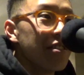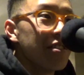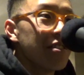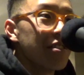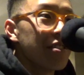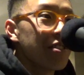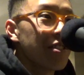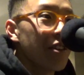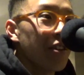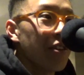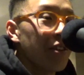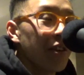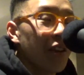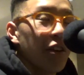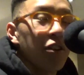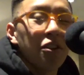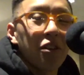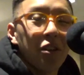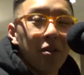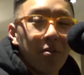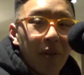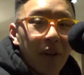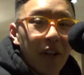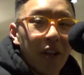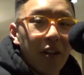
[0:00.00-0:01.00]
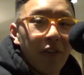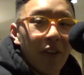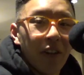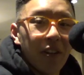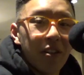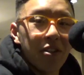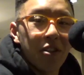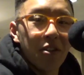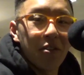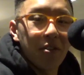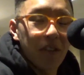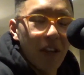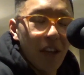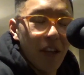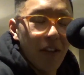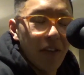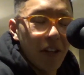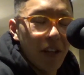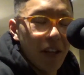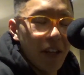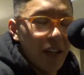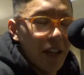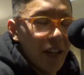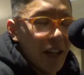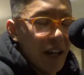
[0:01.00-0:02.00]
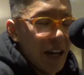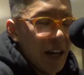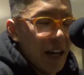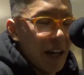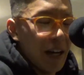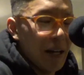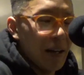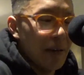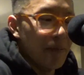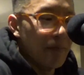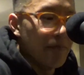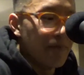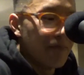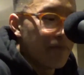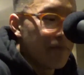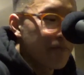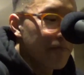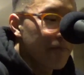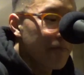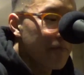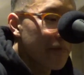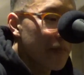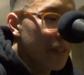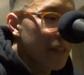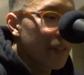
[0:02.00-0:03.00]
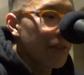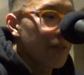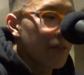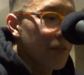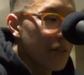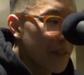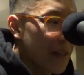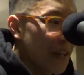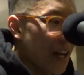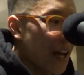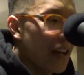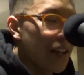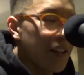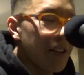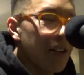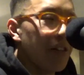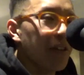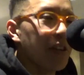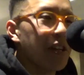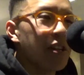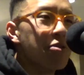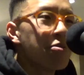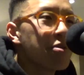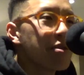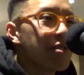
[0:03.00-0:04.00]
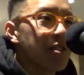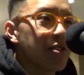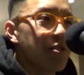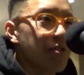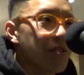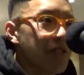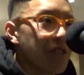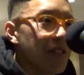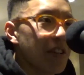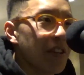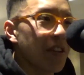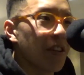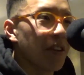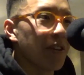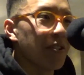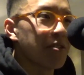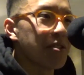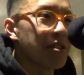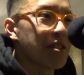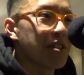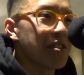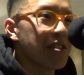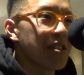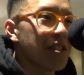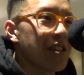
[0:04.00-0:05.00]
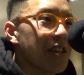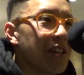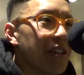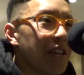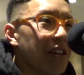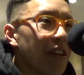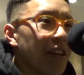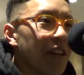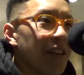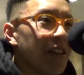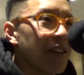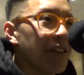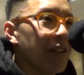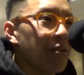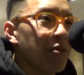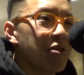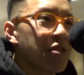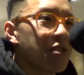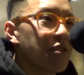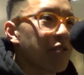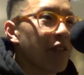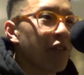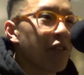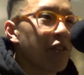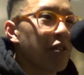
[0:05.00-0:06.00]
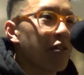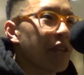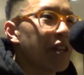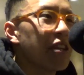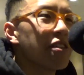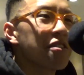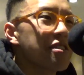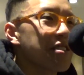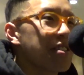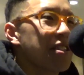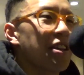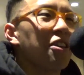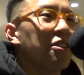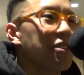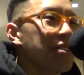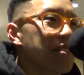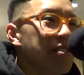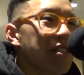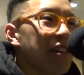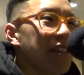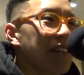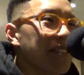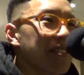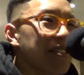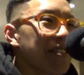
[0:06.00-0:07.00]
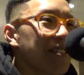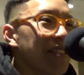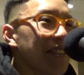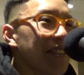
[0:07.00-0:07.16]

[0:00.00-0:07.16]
so another good buddy of ours, Joe Davey. I didn't know he was interested in ROTC, and it was just he doesn't tell us things,